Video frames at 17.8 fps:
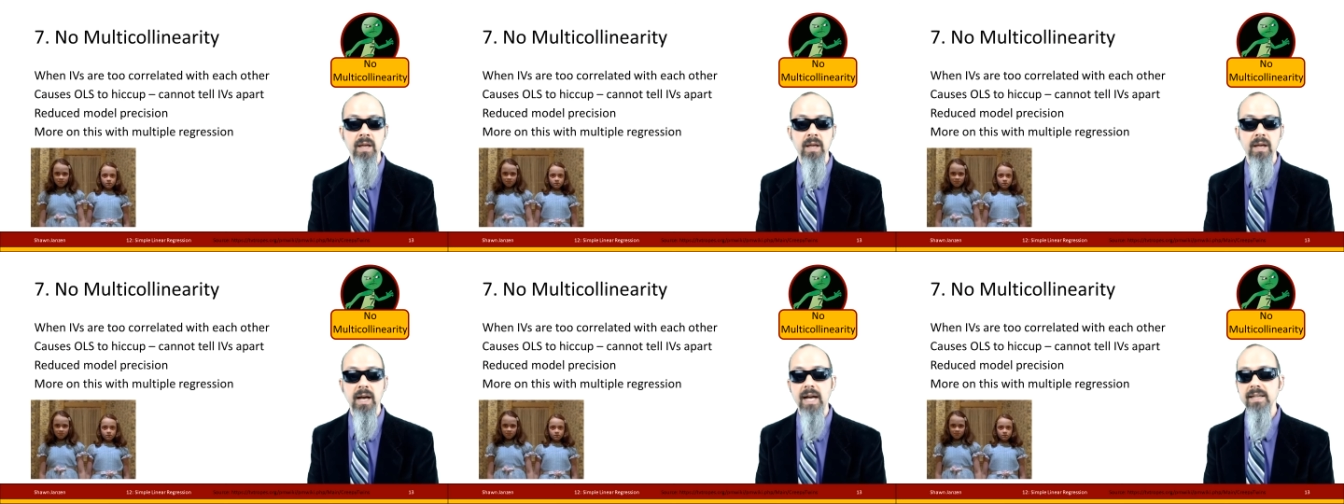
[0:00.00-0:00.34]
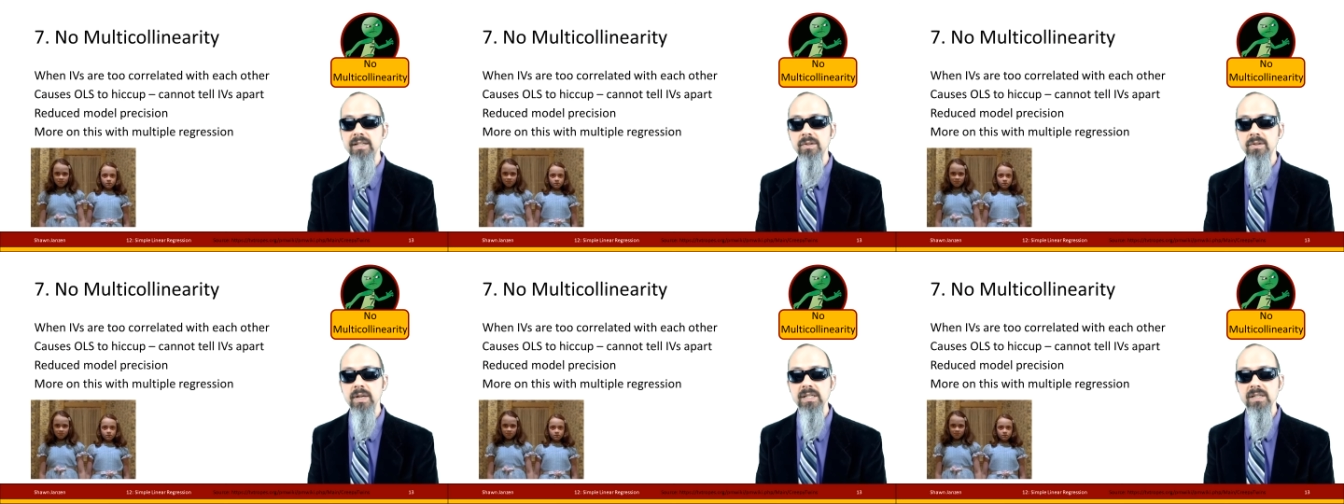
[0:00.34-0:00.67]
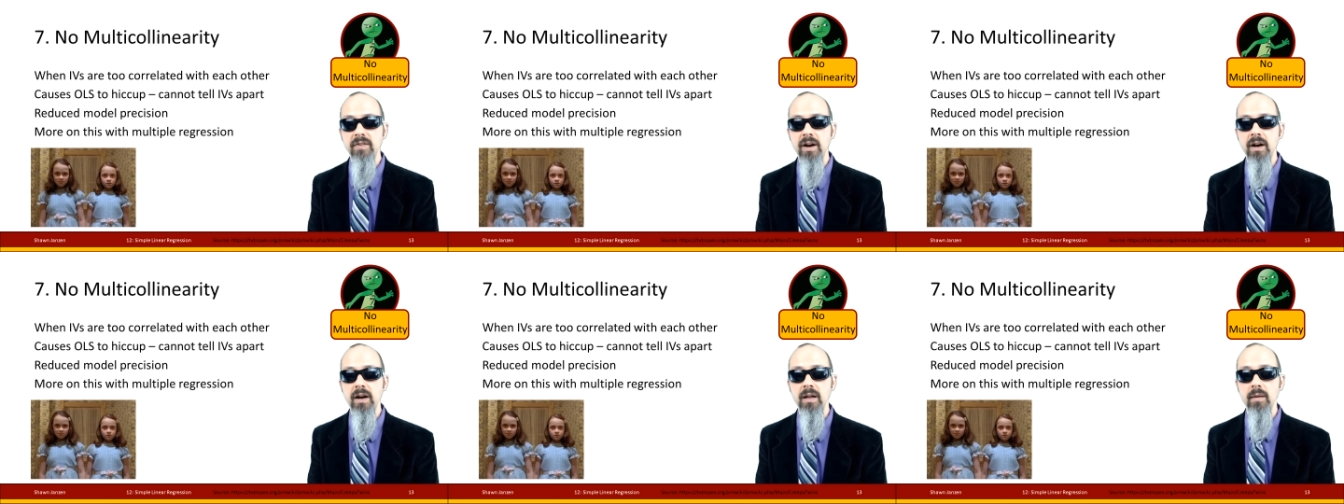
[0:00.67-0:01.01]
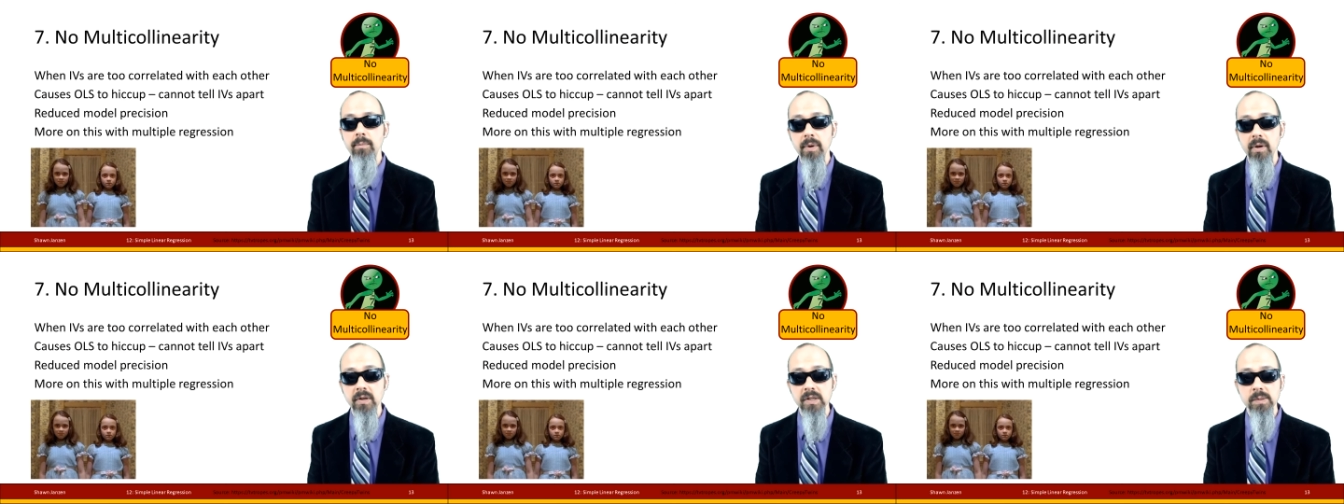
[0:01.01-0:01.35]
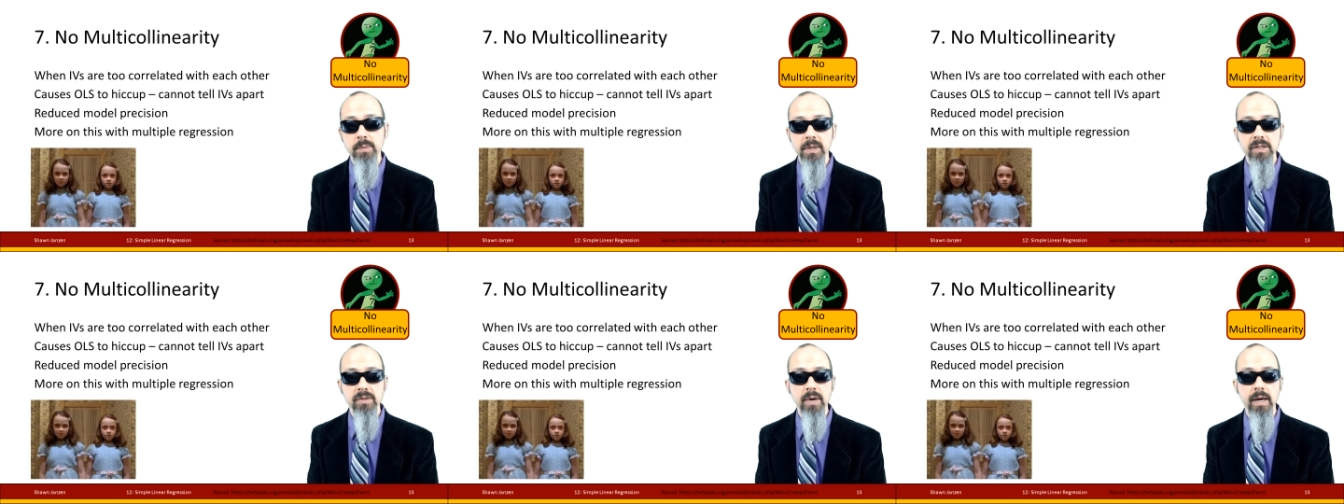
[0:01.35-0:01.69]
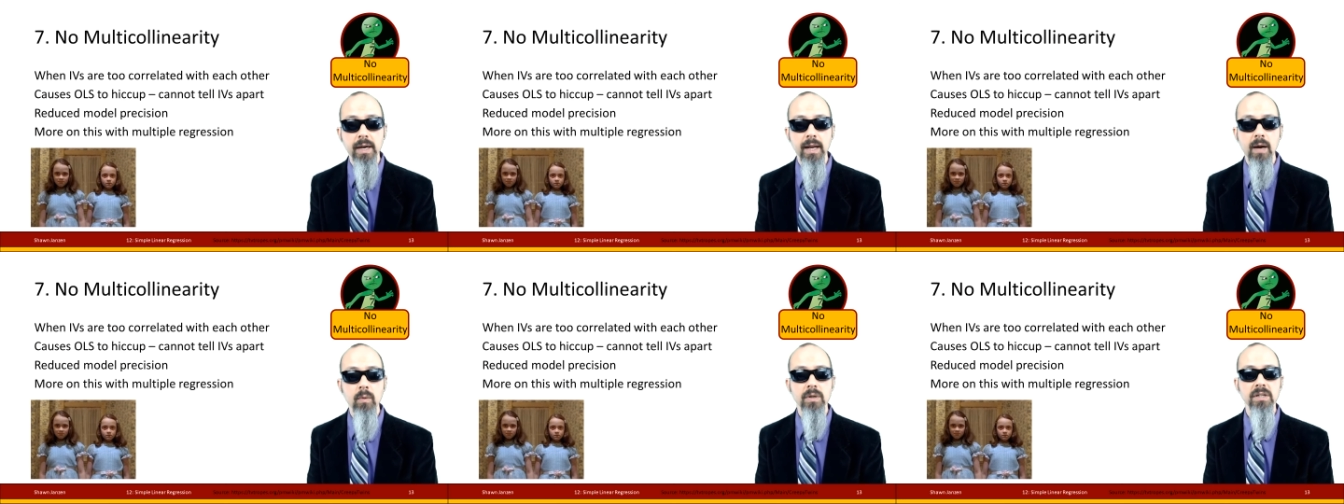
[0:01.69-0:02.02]
I stressed variables because right
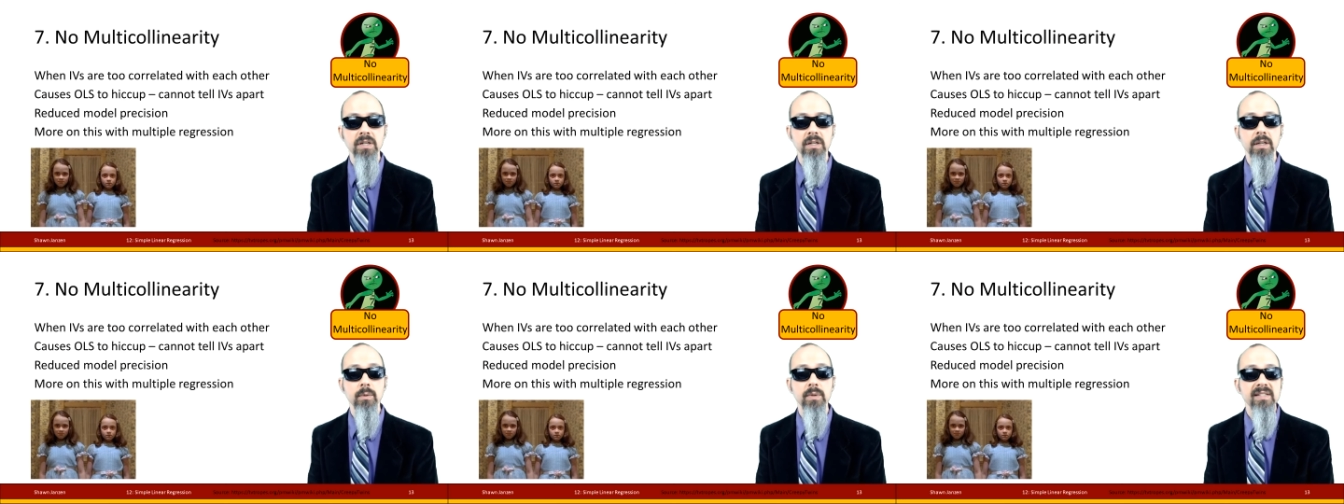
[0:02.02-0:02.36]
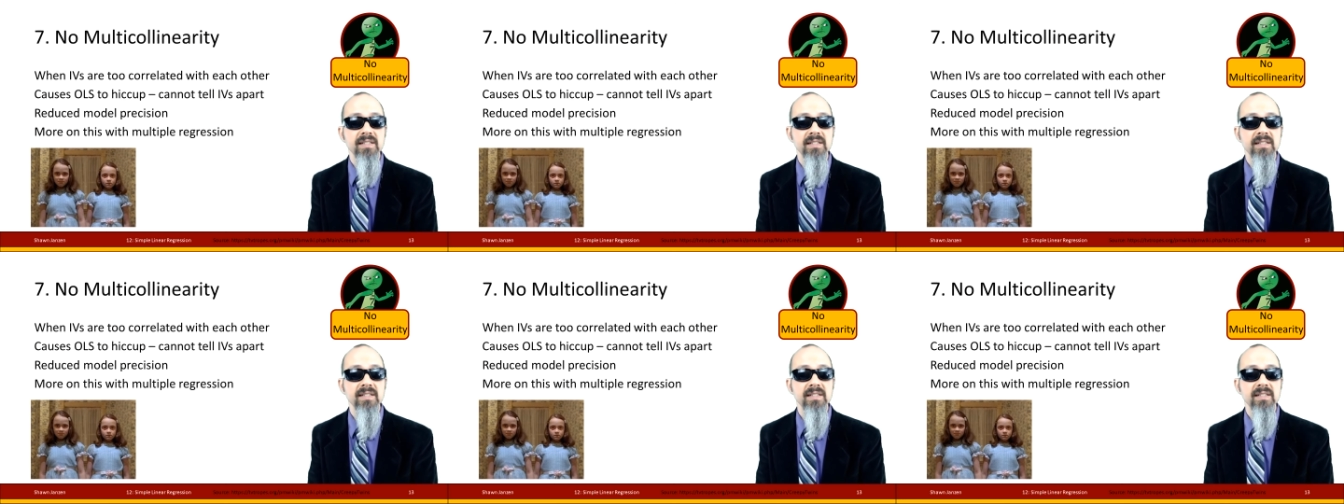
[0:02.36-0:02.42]
now we're dealing with